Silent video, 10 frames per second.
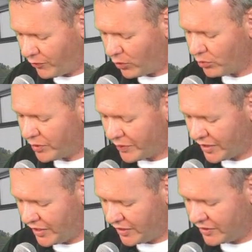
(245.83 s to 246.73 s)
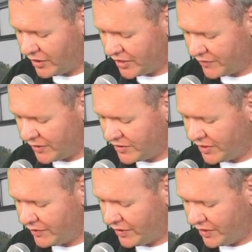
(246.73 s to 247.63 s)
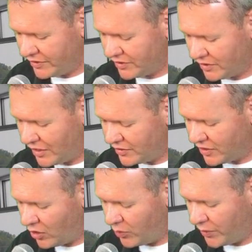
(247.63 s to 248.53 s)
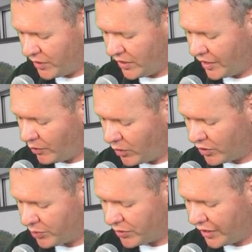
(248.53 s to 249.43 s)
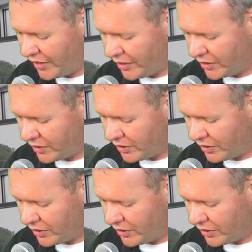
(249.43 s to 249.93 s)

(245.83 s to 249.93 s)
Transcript: Before we begin tonight's festivities, let us open in a word of prayer.